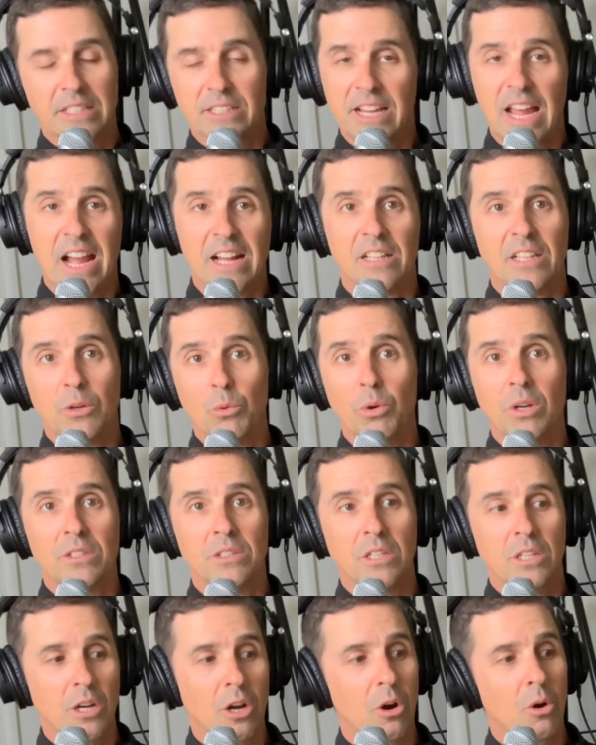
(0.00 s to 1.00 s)
exactly
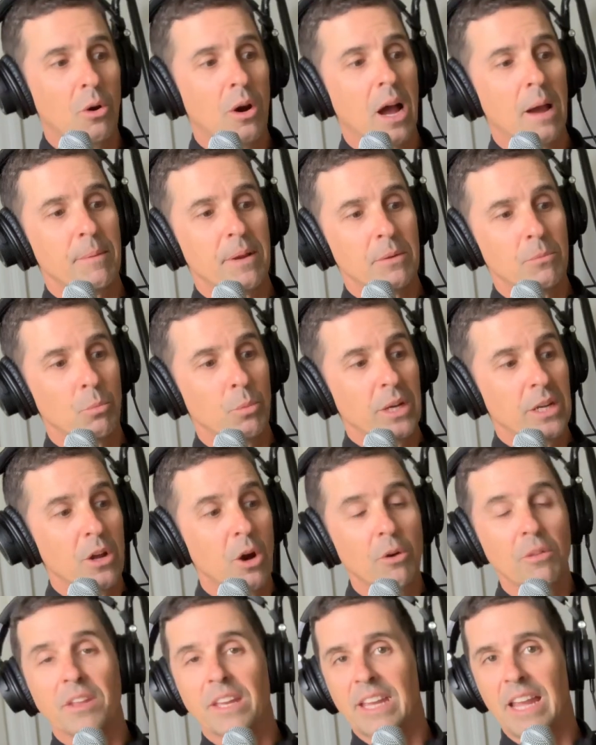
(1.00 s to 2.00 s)
what, we
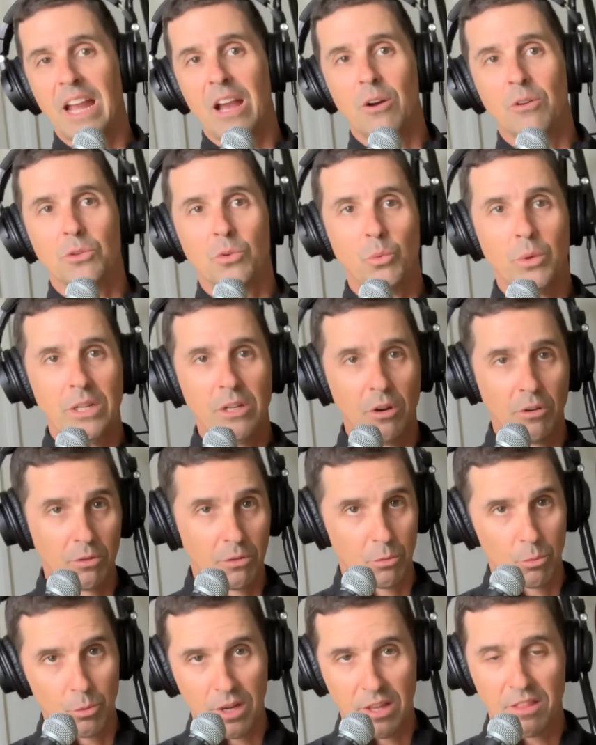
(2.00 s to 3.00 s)
know the count, we
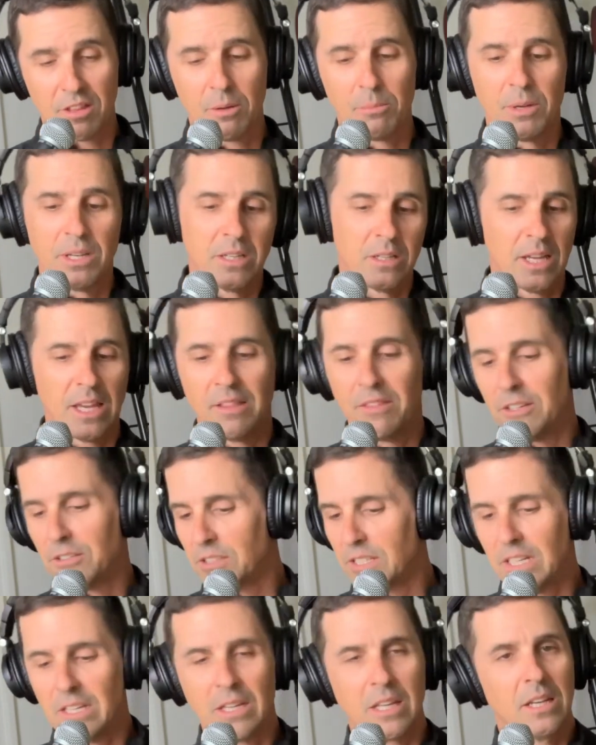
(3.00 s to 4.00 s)
know the rhythm, and
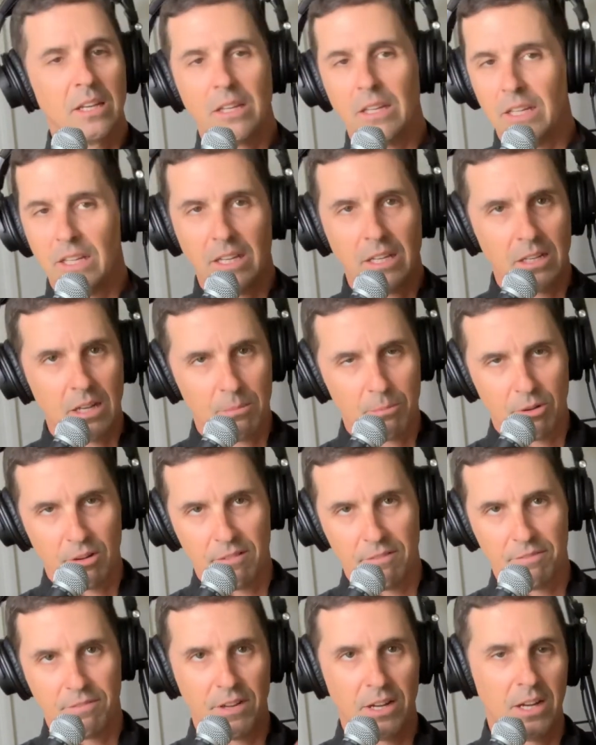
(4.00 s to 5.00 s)
there's any number
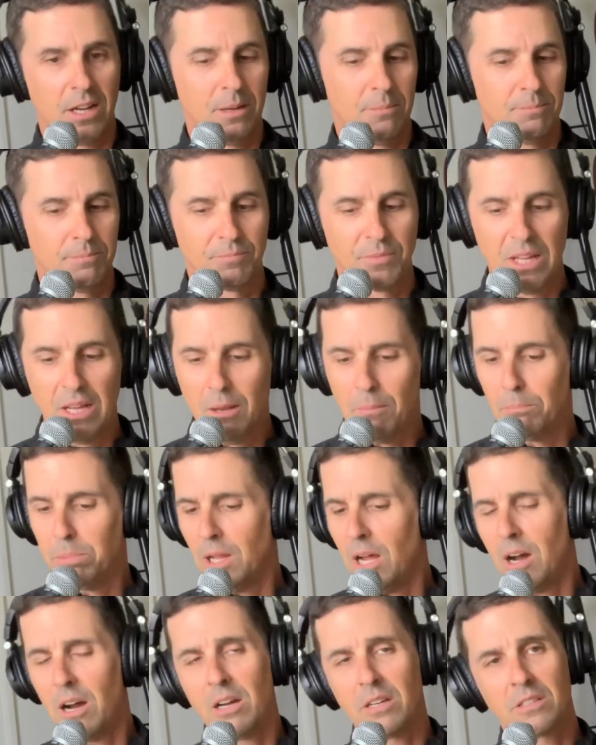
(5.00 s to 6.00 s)
of
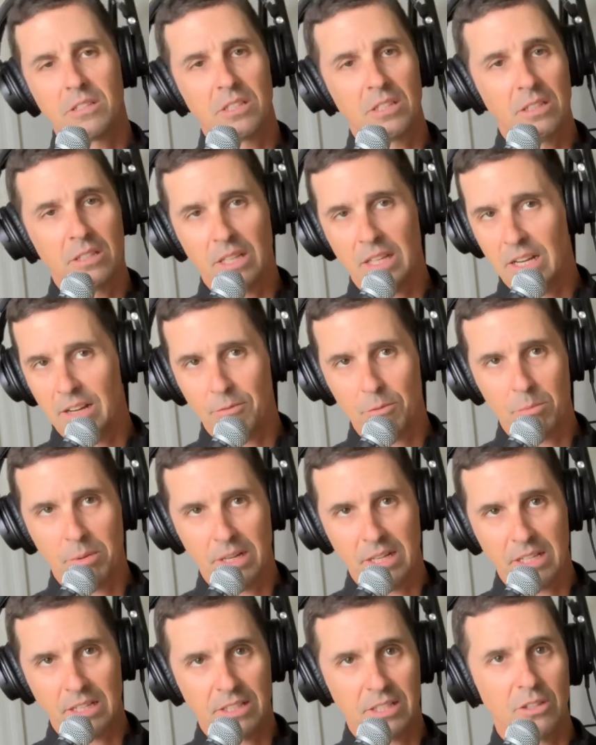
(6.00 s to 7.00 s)
blogs and
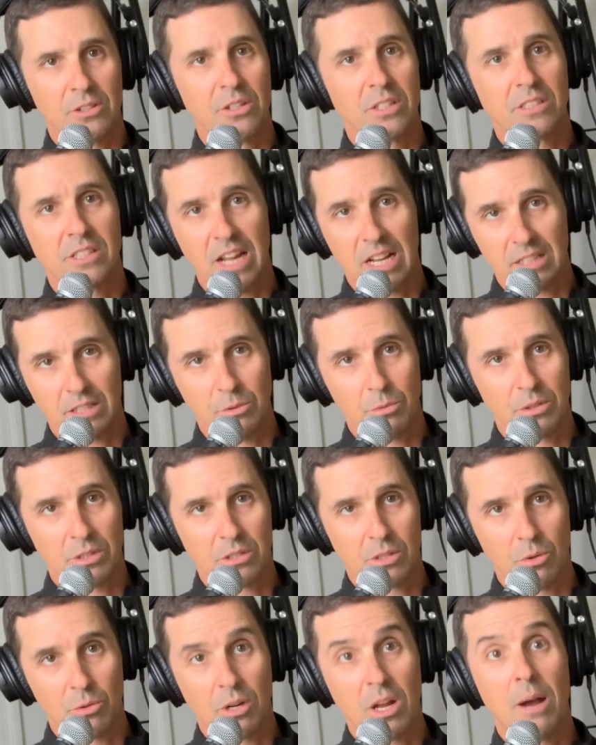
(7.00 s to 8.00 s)
everybody can tell you exactly
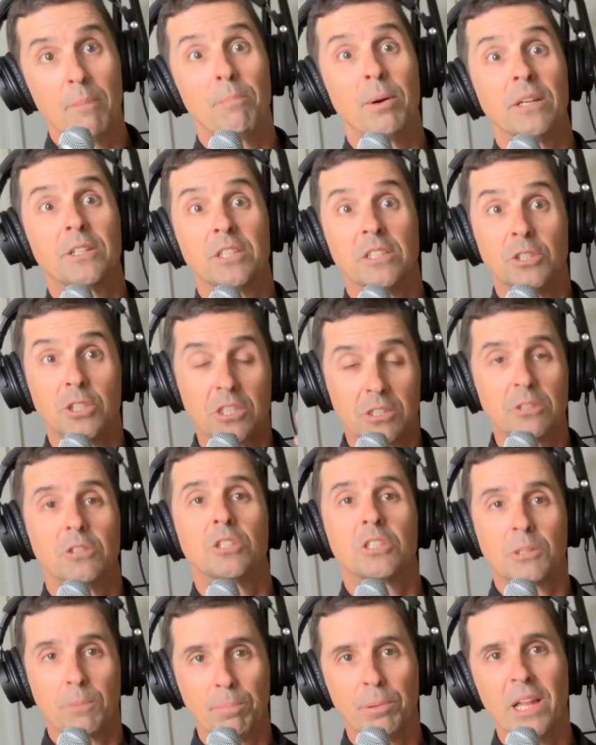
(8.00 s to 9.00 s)
what's going on. But to just
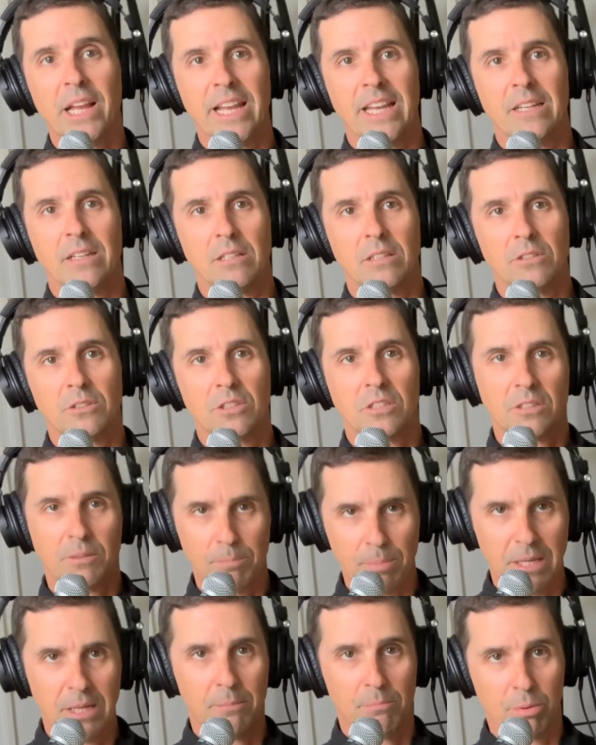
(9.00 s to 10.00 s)
to play it, just
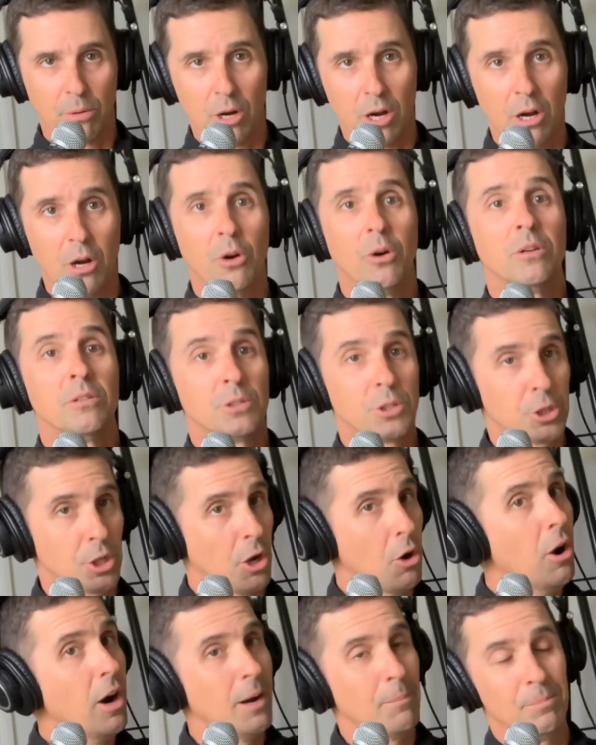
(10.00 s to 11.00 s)
to be a bro,
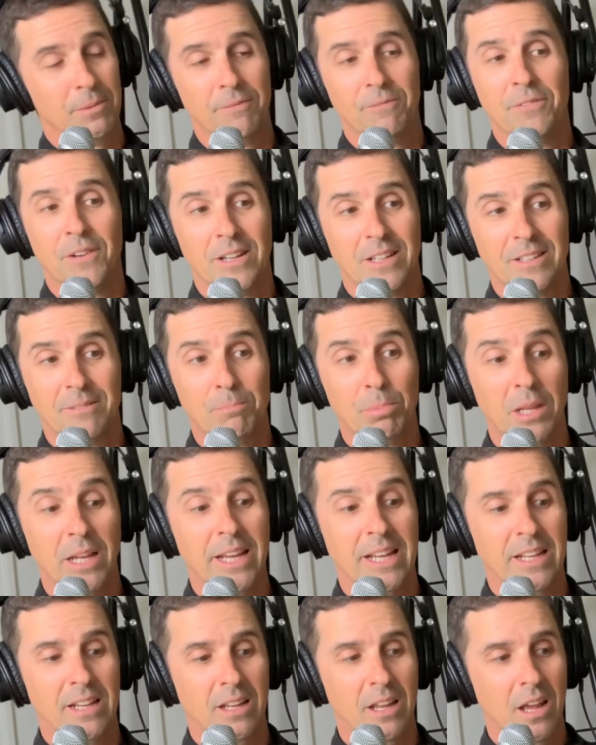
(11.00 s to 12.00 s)
show up and fucking
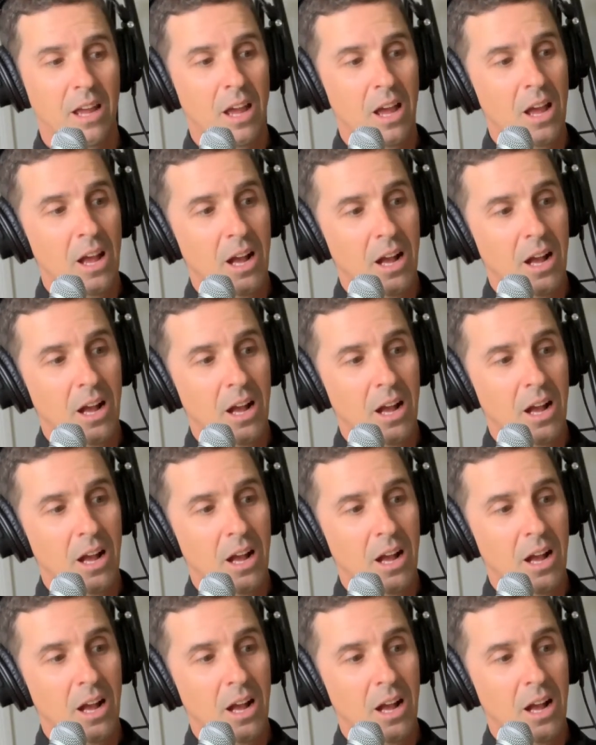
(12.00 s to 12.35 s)
play it.